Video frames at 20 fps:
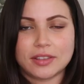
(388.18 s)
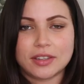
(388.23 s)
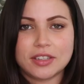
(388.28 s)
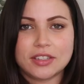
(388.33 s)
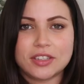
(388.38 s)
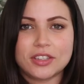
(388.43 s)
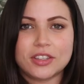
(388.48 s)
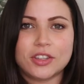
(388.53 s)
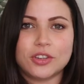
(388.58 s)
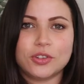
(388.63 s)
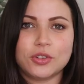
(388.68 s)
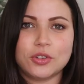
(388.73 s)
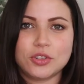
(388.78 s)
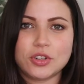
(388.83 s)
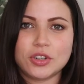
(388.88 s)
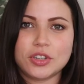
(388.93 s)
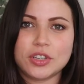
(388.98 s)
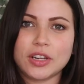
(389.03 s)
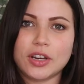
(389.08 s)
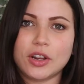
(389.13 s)
This is the
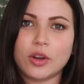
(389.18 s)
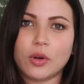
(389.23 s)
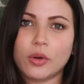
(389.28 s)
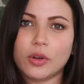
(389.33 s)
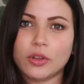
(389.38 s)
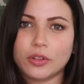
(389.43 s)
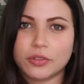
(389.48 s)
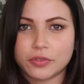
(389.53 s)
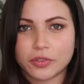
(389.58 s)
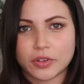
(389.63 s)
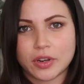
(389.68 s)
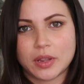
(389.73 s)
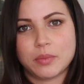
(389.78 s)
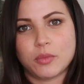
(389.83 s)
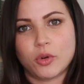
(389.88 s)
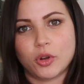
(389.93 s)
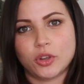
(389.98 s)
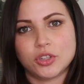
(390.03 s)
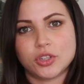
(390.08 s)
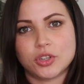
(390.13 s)
Neutrogena Oil-Free
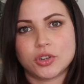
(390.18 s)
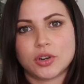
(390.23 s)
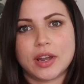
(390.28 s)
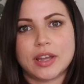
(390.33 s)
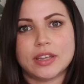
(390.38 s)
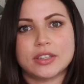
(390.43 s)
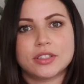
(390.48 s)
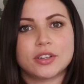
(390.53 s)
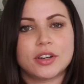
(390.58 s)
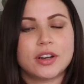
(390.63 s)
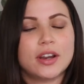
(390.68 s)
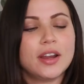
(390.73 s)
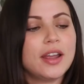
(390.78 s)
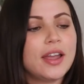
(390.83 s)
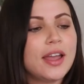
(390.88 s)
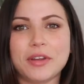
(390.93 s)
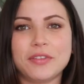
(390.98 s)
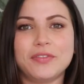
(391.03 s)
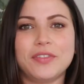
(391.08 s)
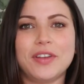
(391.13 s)

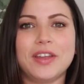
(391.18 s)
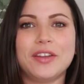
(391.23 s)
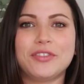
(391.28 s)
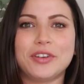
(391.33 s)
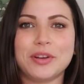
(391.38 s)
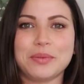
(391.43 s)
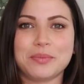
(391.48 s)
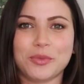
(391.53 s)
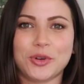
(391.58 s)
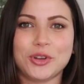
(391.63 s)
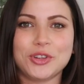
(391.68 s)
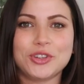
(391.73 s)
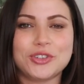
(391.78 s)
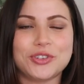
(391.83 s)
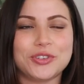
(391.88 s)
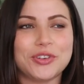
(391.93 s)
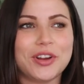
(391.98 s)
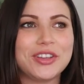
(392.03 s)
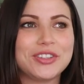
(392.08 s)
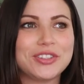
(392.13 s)
Moisturizer, my favorite
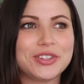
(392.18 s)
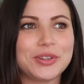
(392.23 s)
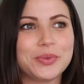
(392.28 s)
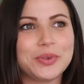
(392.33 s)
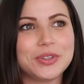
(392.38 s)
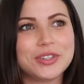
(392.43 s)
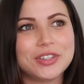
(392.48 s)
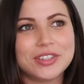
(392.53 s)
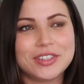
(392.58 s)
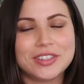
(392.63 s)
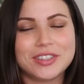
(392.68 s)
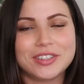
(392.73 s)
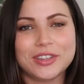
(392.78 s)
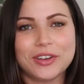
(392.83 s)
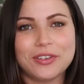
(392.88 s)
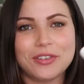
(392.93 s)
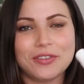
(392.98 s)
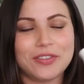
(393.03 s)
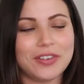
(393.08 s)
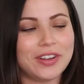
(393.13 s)
moisturizer, which is
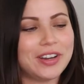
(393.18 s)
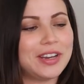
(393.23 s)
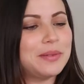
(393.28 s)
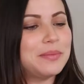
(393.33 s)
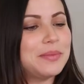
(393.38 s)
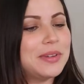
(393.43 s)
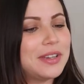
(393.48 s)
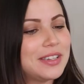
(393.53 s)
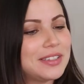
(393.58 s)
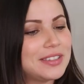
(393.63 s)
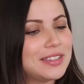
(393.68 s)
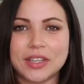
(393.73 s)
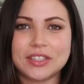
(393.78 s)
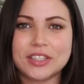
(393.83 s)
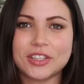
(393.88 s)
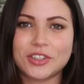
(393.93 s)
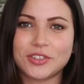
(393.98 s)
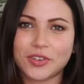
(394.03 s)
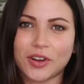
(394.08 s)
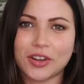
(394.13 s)
so funny because
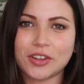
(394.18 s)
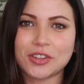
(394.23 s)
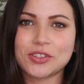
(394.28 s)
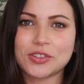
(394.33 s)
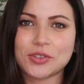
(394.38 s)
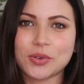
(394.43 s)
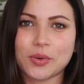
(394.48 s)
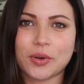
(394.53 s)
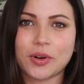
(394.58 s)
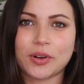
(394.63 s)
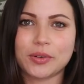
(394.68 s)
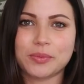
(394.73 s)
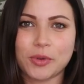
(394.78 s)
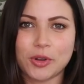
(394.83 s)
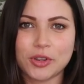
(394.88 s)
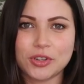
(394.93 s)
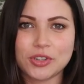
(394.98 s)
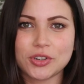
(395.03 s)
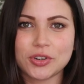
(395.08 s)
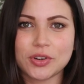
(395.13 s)
it's a drugstore
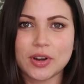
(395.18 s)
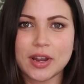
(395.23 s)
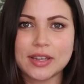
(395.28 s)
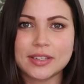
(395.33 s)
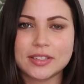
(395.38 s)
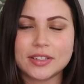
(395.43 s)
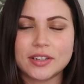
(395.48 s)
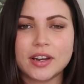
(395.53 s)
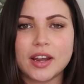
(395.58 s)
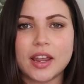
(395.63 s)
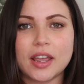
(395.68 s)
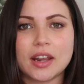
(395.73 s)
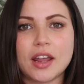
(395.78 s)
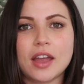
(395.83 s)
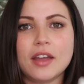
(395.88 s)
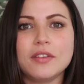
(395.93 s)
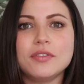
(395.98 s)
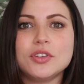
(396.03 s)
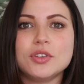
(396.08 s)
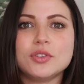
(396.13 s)
moisturizer and
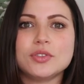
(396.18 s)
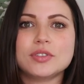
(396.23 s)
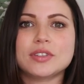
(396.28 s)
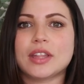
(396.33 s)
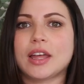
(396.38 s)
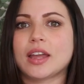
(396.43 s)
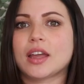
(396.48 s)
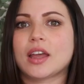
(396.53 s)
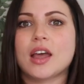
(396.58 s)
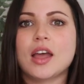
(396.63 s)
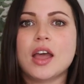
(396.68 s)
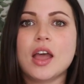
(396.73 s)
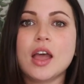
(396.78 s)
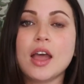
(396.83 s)
I've used like